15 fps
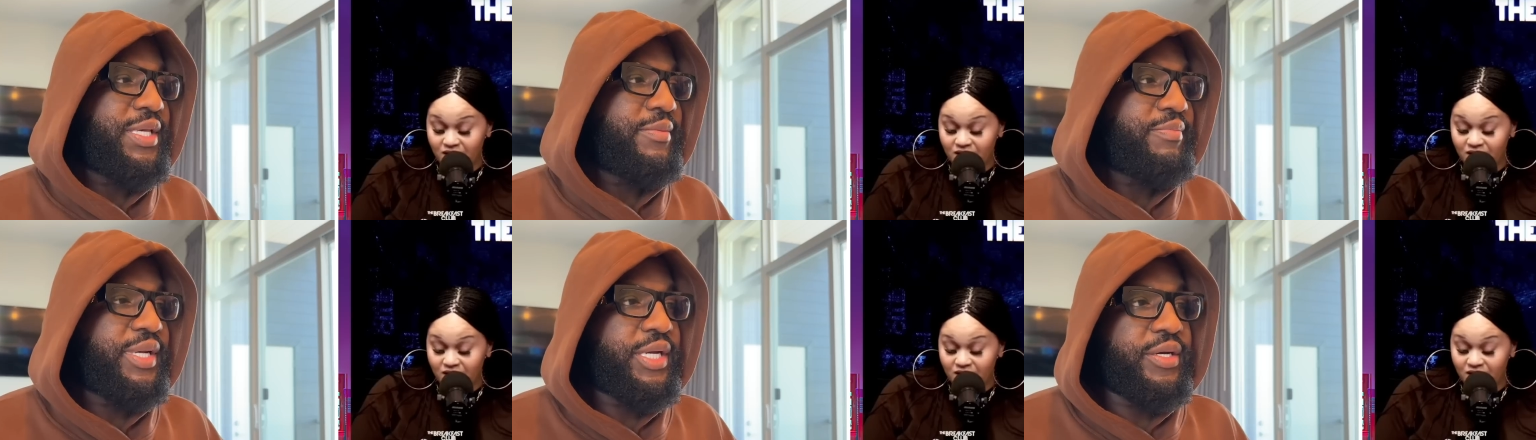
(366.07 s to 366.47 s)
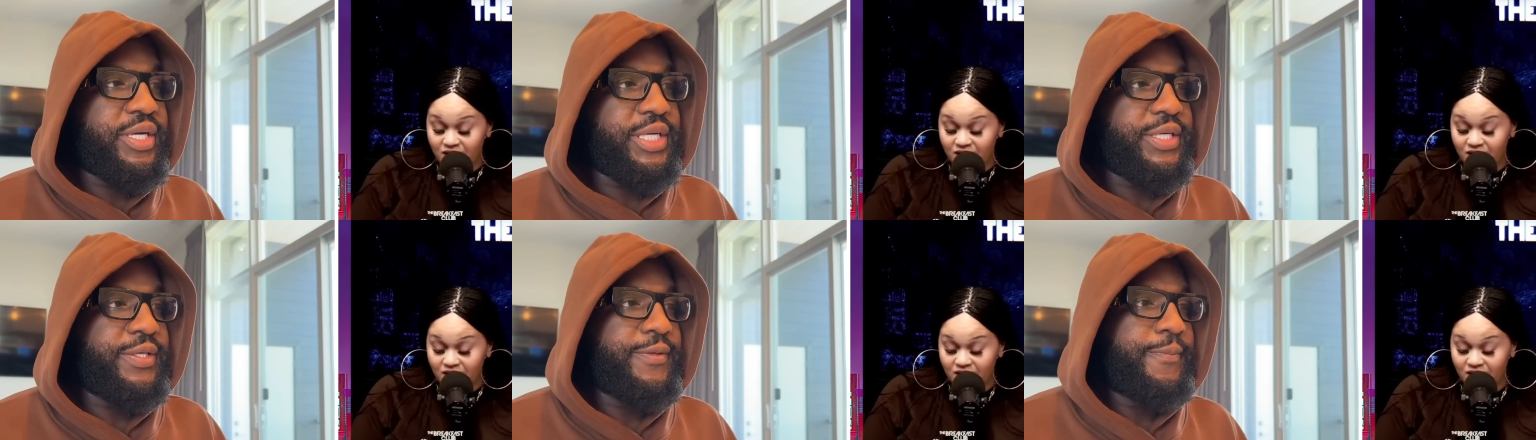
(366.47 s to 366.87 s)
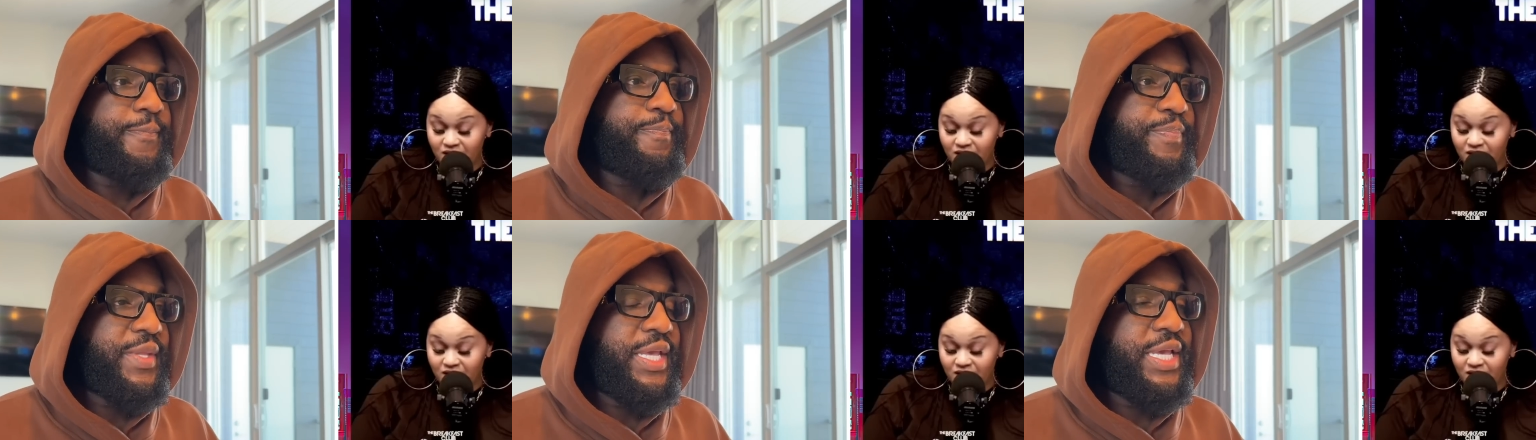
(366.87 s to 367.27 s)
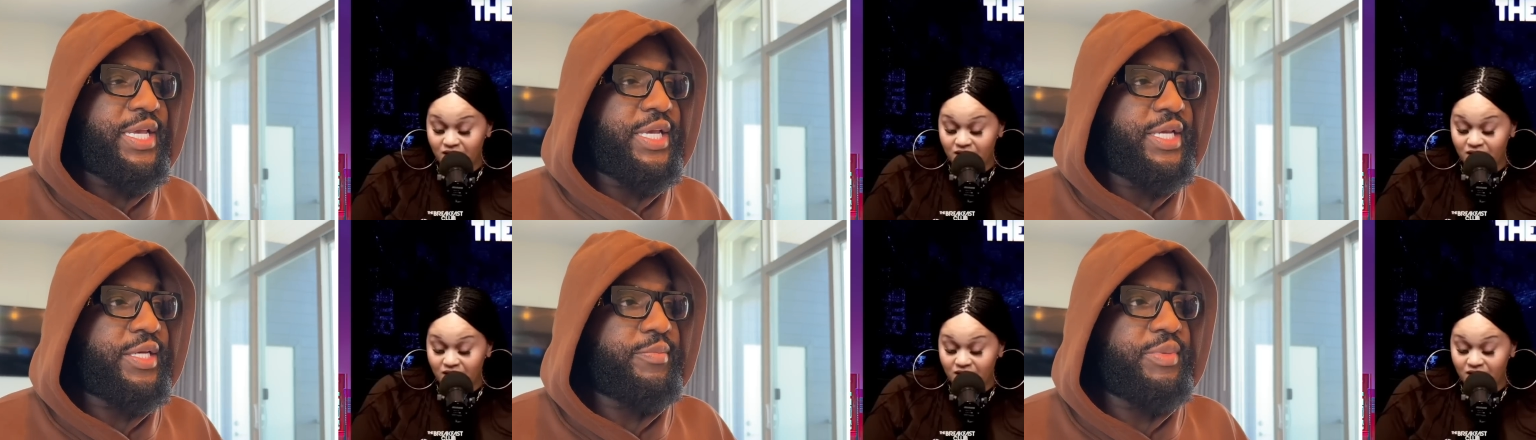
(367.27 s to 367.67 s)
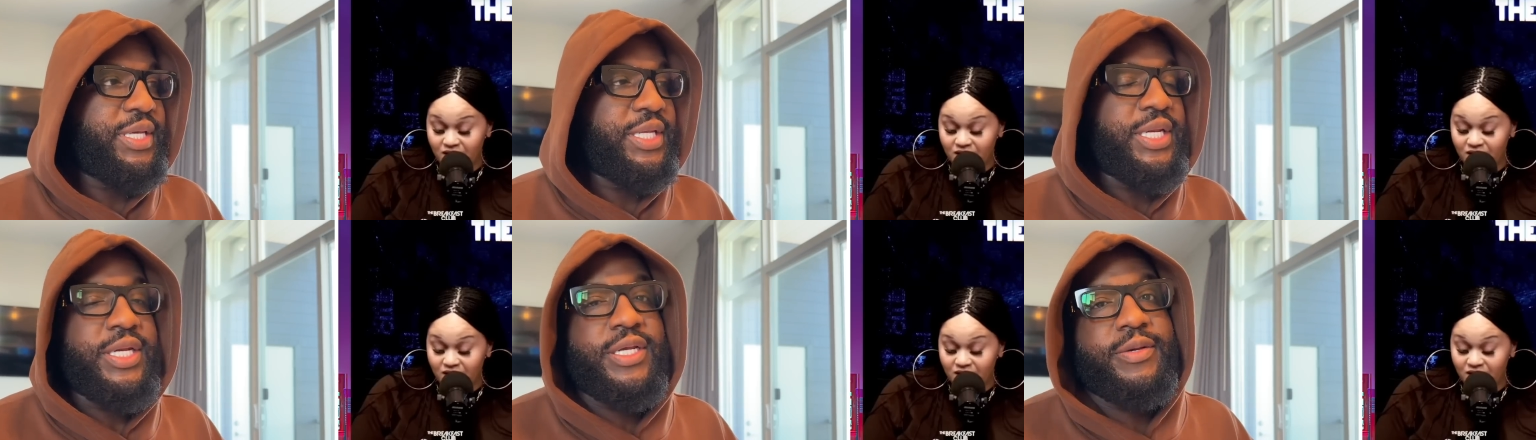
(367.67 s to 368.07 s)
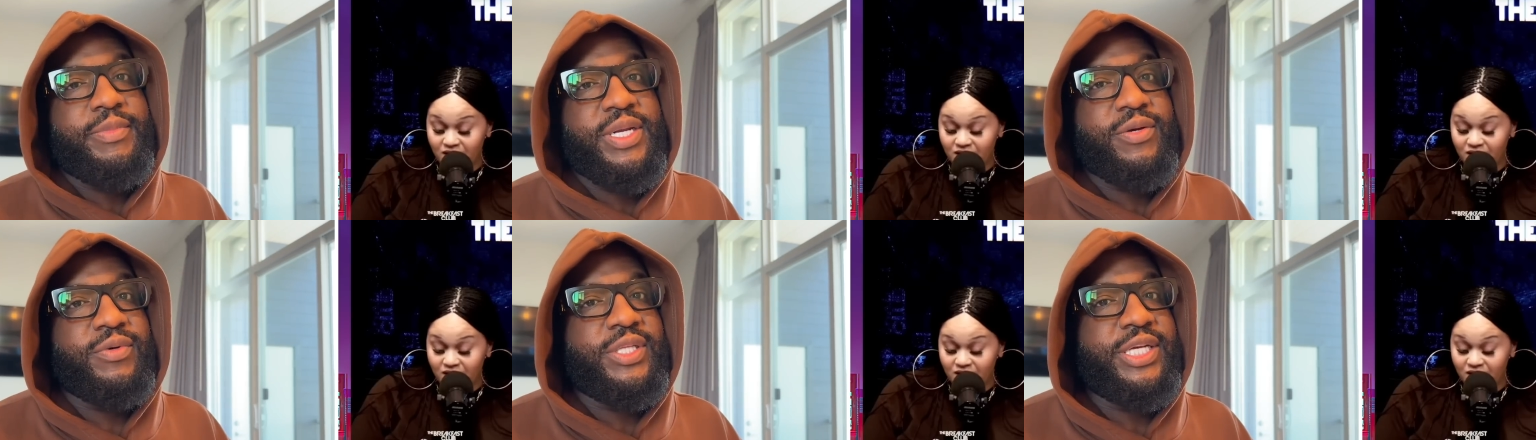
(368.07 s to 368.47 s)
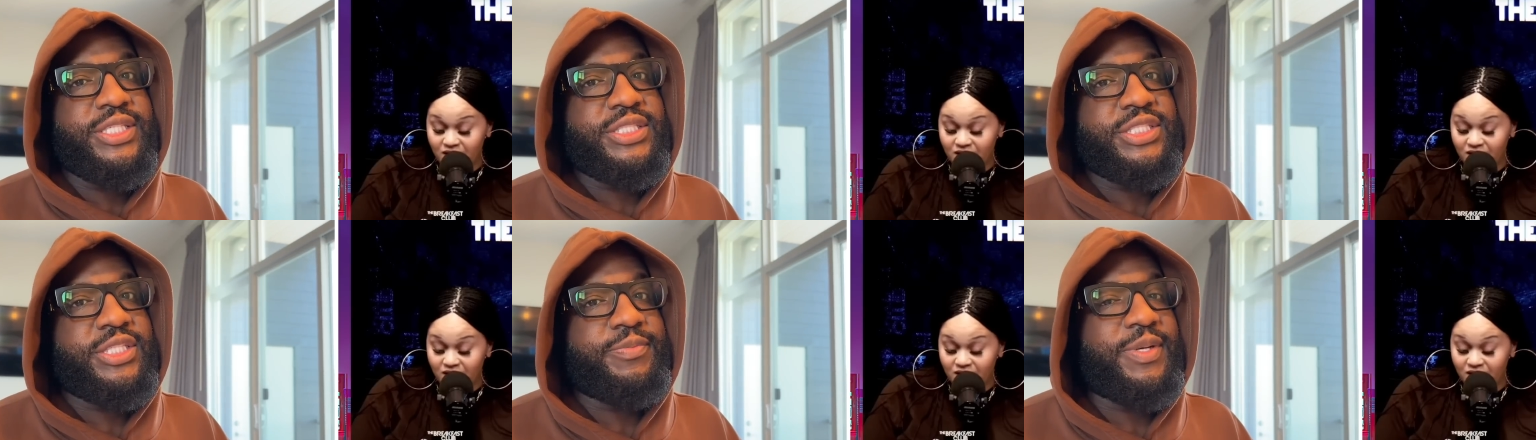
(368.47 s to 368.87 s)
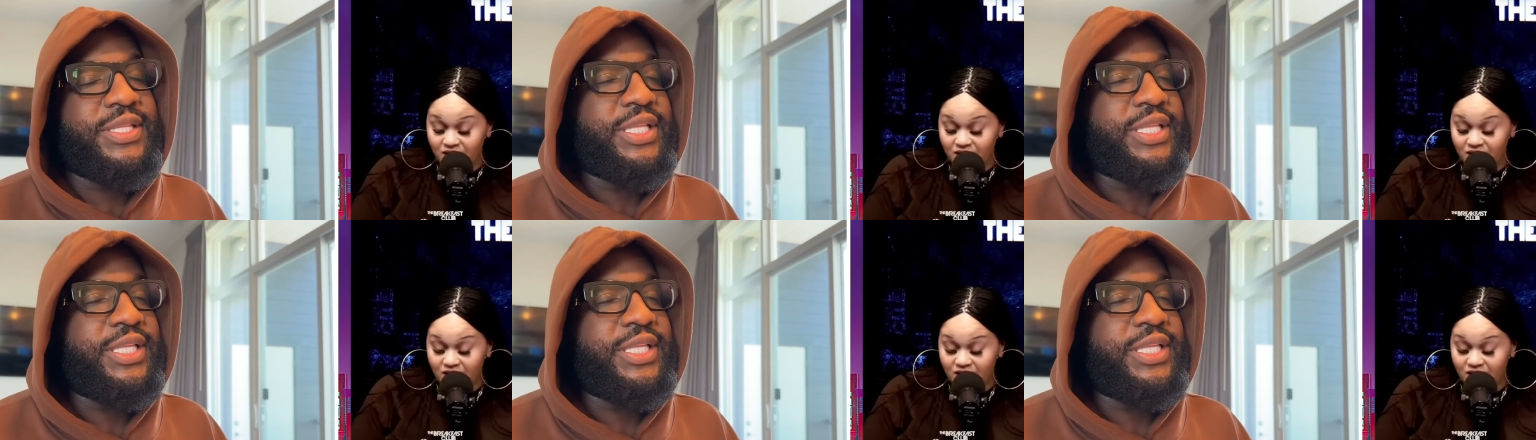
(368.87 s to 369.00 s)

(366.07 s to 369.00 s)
Speaker 1: being married and being in a committed relationship.